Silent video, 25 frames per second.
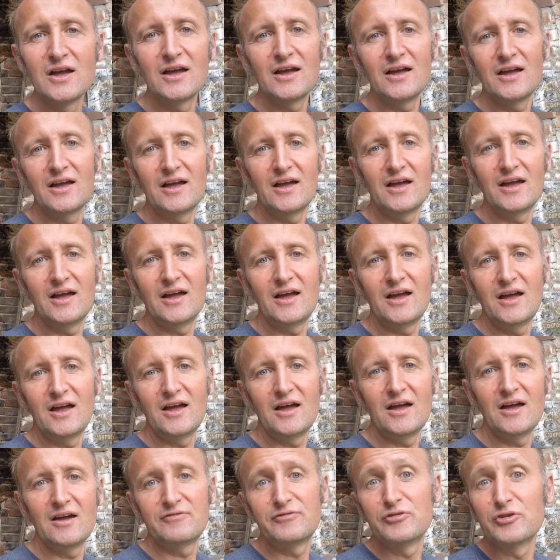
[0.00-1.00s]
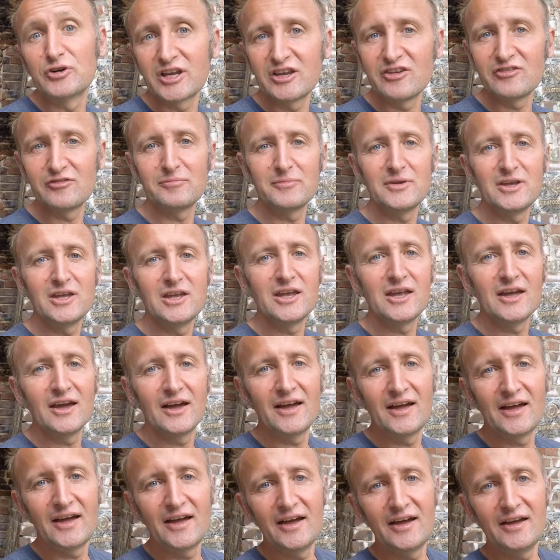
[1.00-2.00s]
uh, forgive me
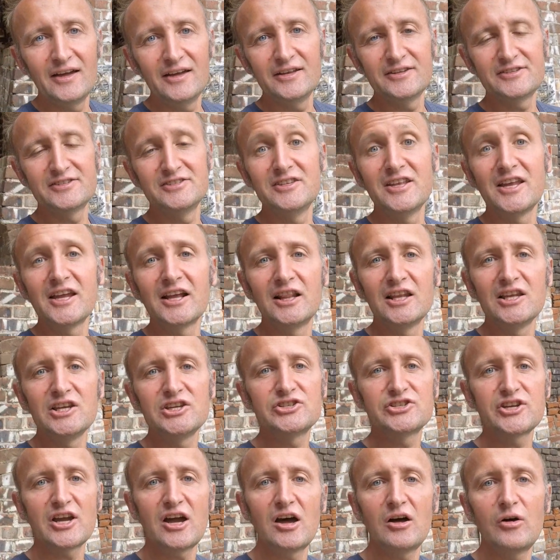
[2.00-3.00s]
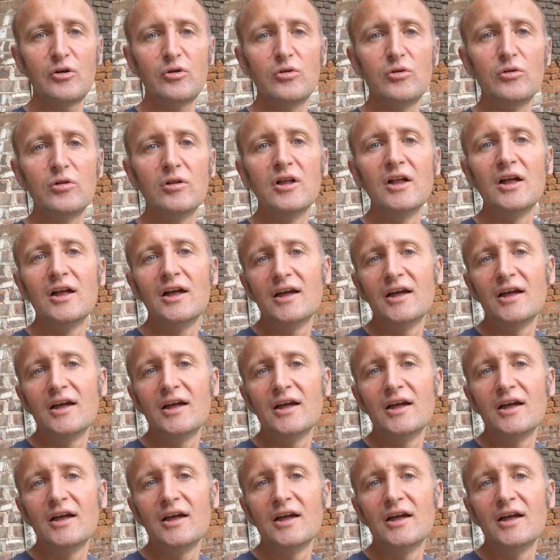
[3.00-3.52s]
uh, it's in English I'll